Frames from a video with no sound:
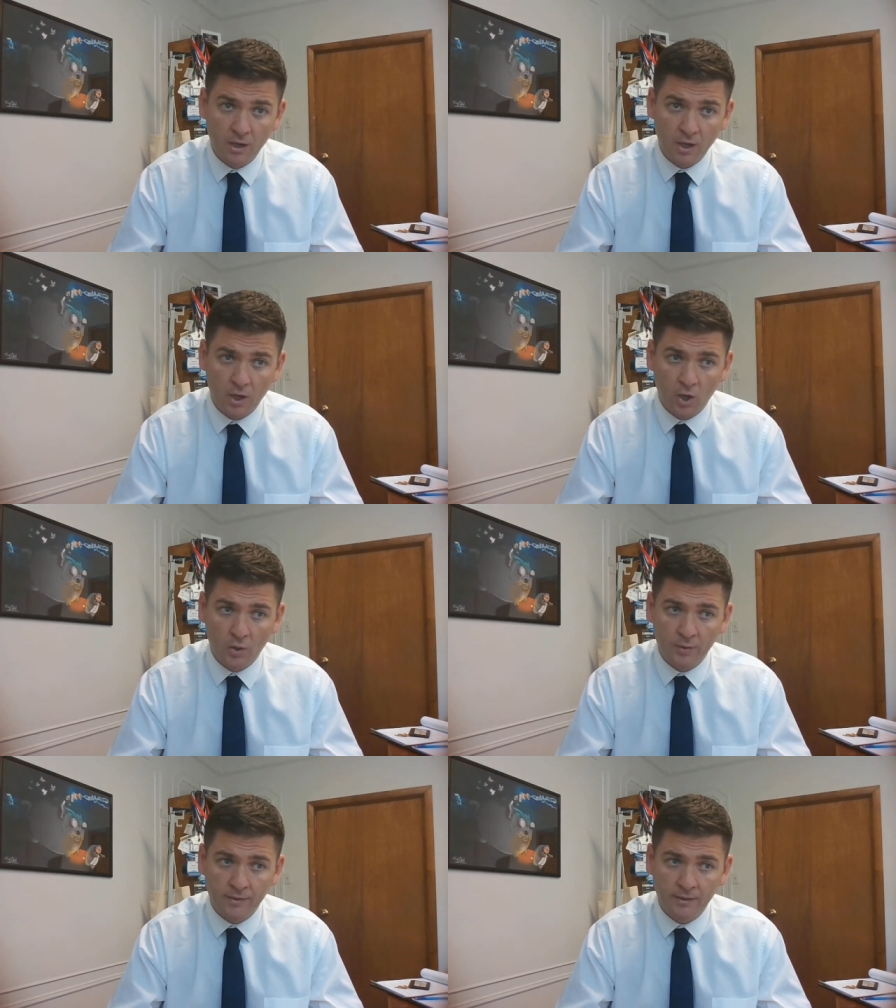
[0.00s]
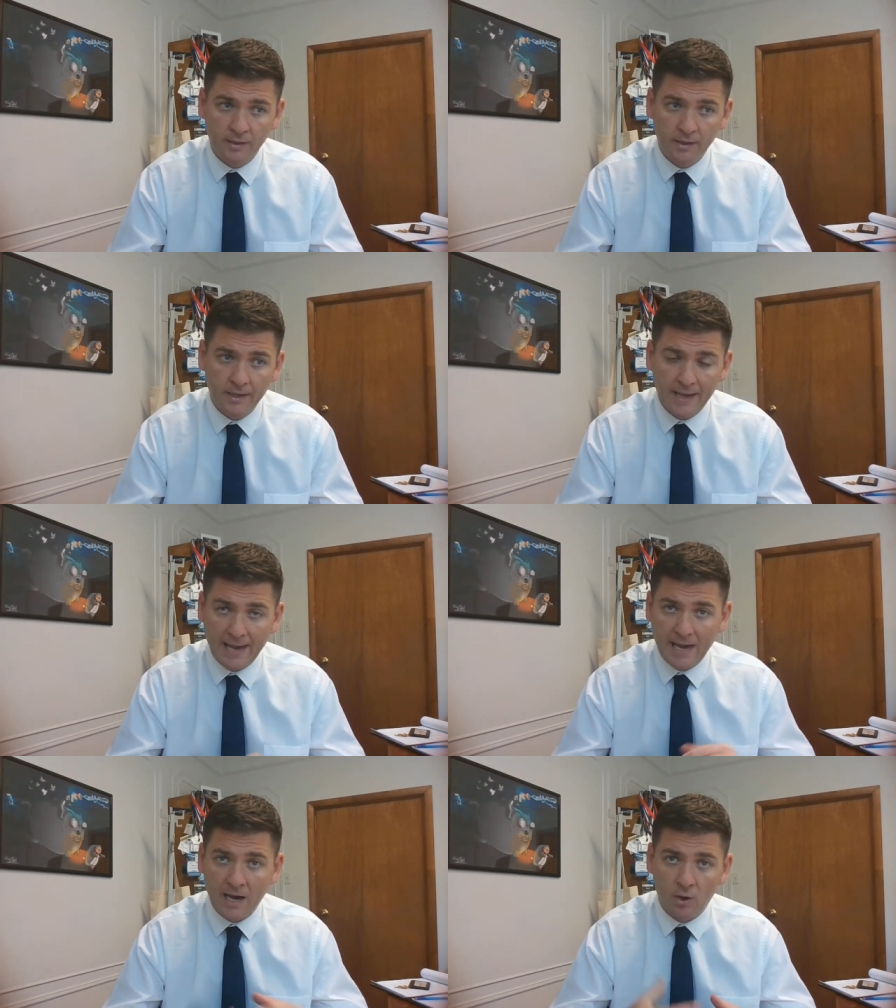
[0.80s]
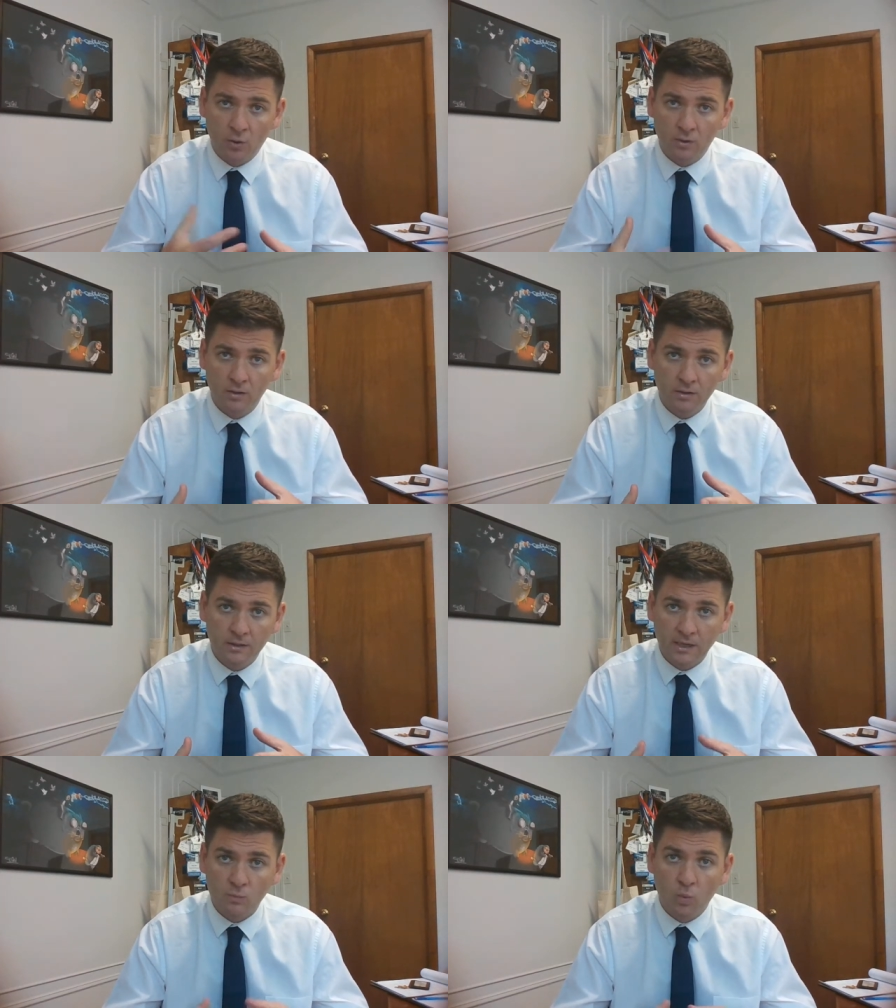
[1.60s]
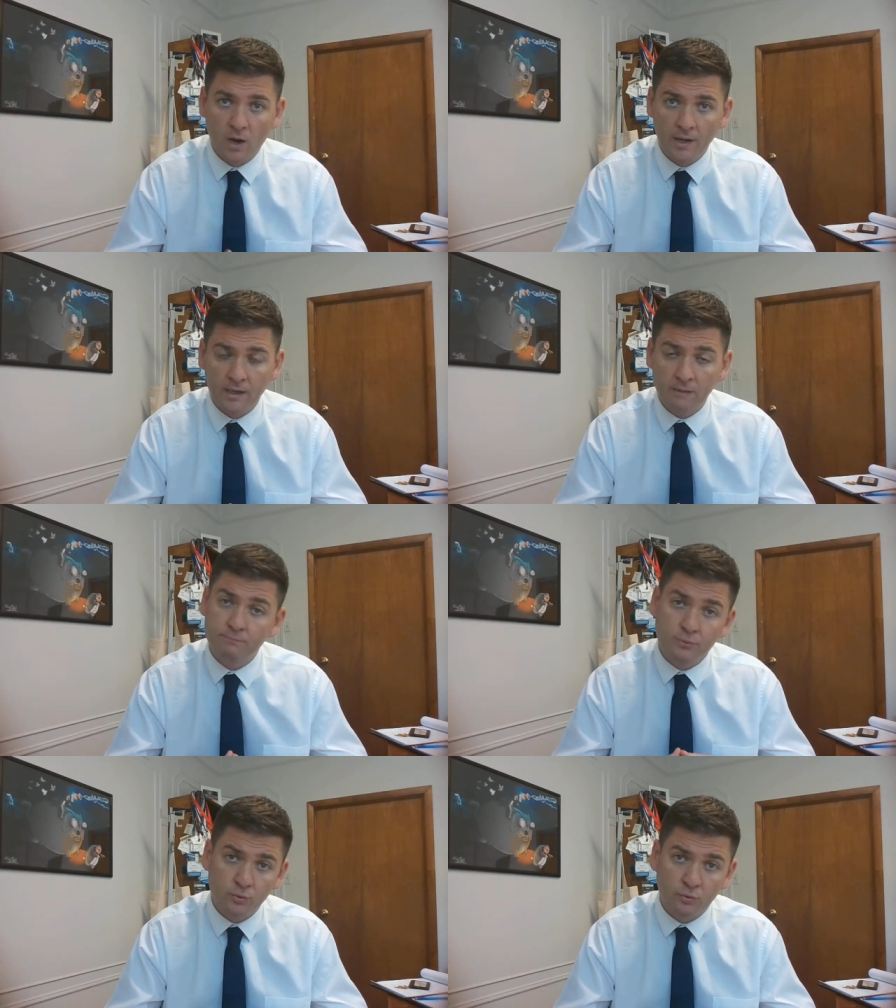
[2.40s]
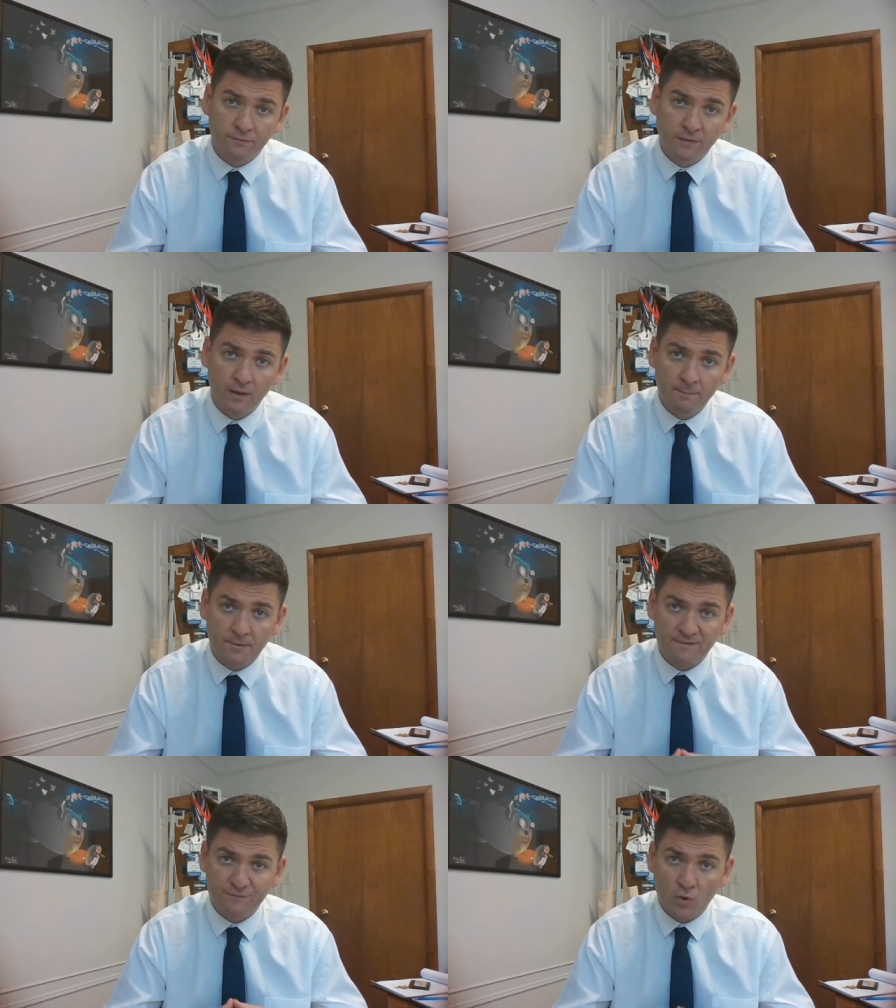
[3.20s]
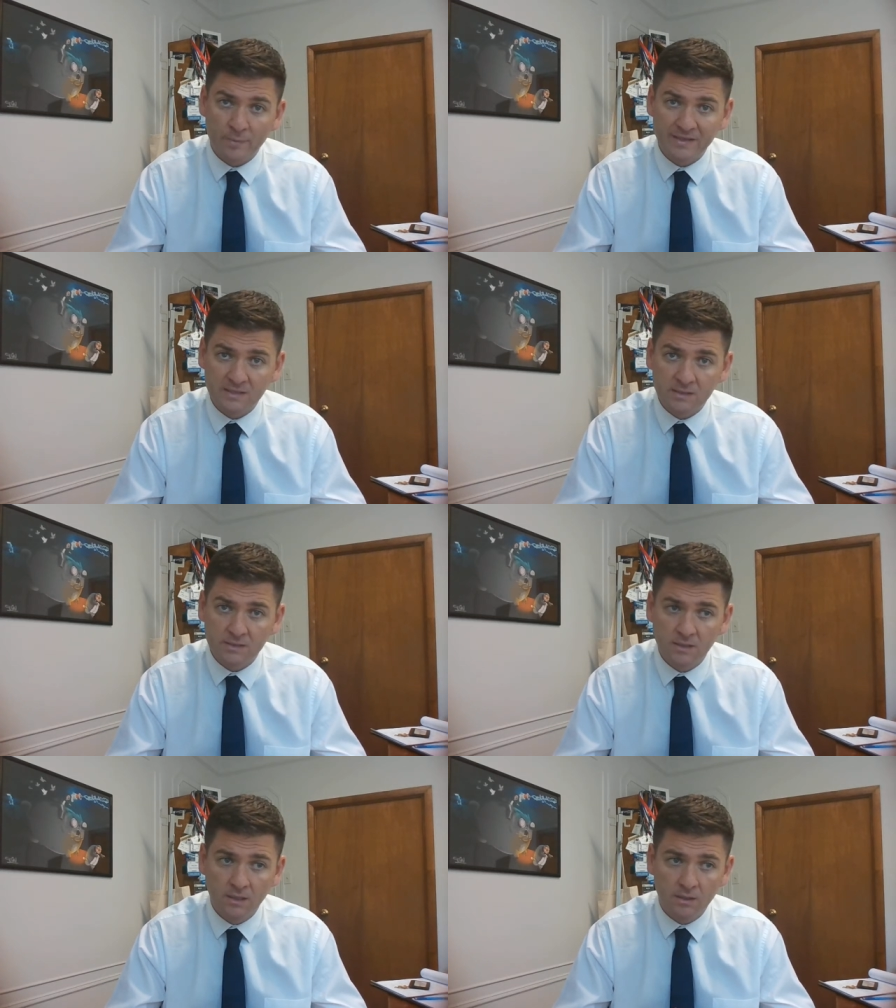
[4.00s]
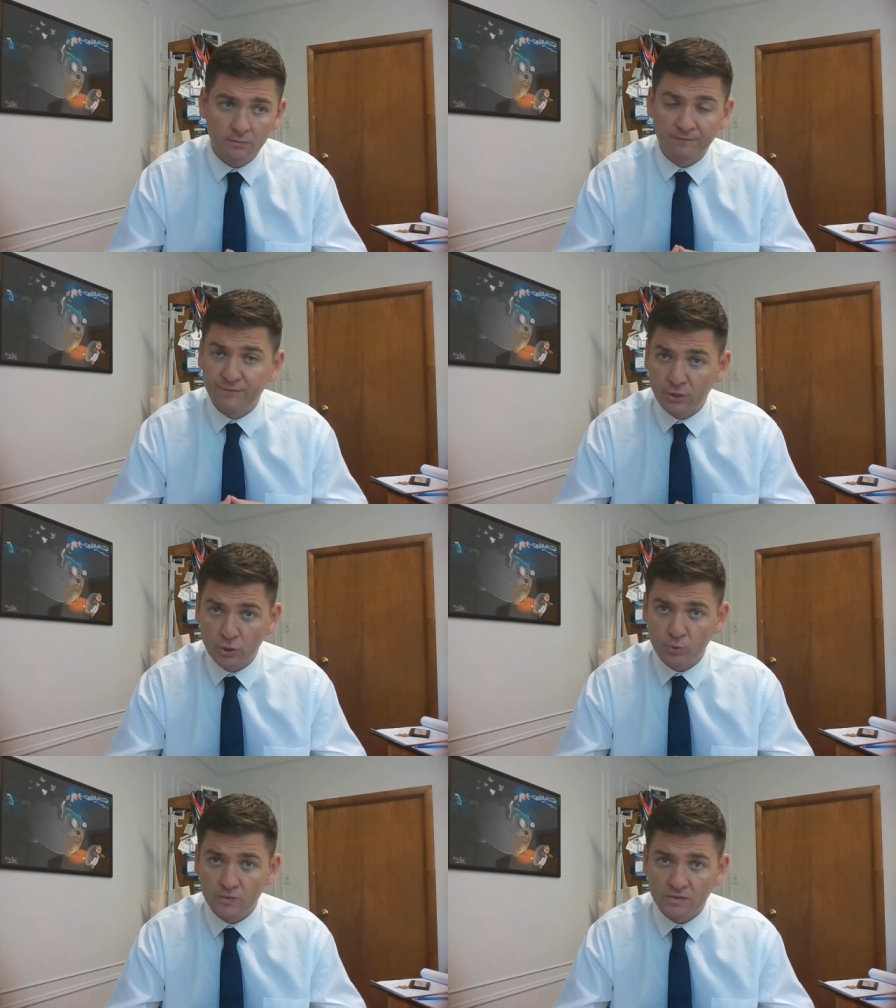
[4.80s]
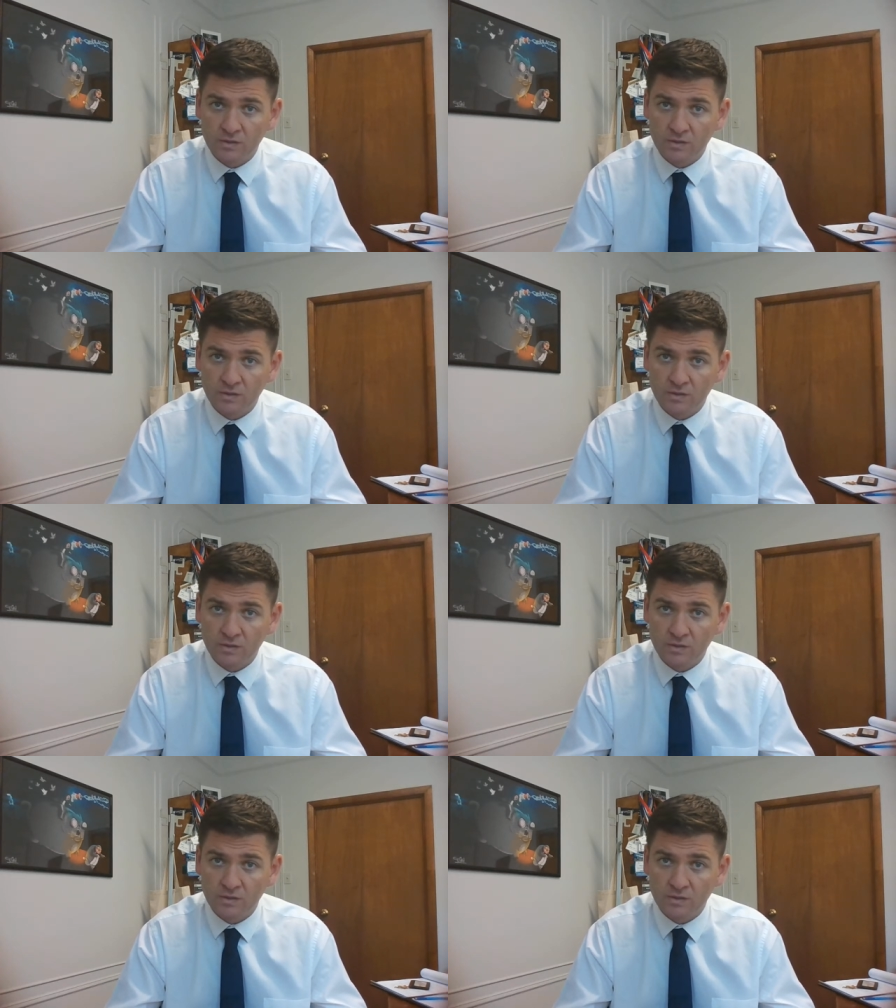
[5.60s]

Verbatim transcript: on how can one improve performance reviews,